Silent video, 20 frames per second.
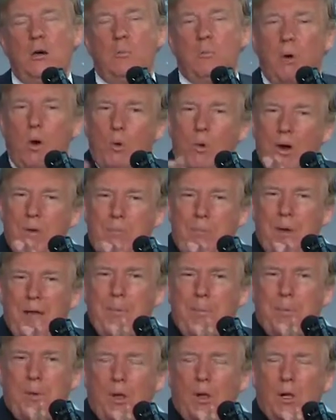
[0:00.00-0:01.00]
But when
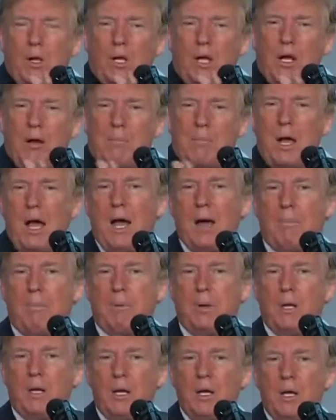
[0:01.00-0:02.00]
people come up,
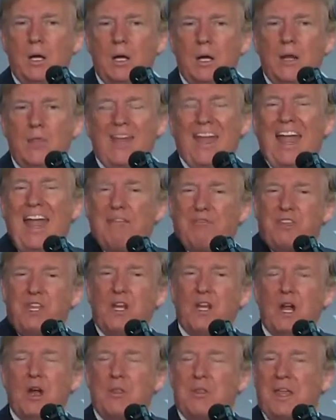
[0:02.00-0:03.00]
they have to
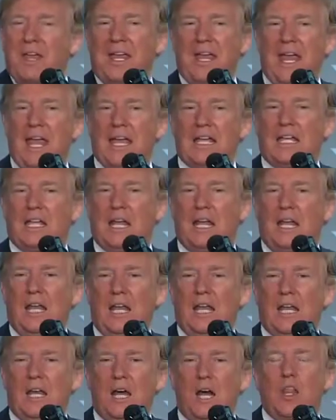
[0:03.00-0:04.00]
know they can't get
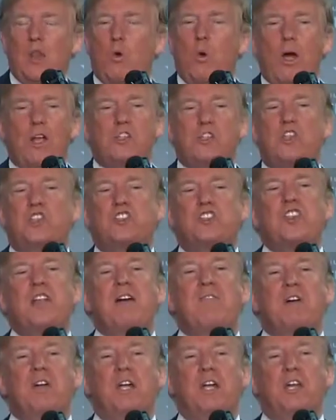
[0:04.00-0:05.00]
in. Otherwise, it's
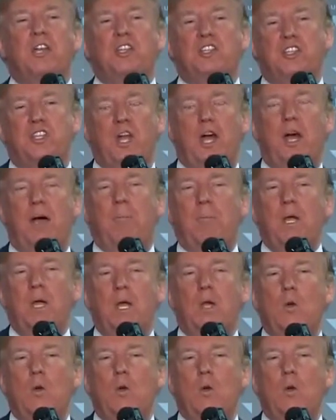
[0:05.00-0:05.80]
never going to stop.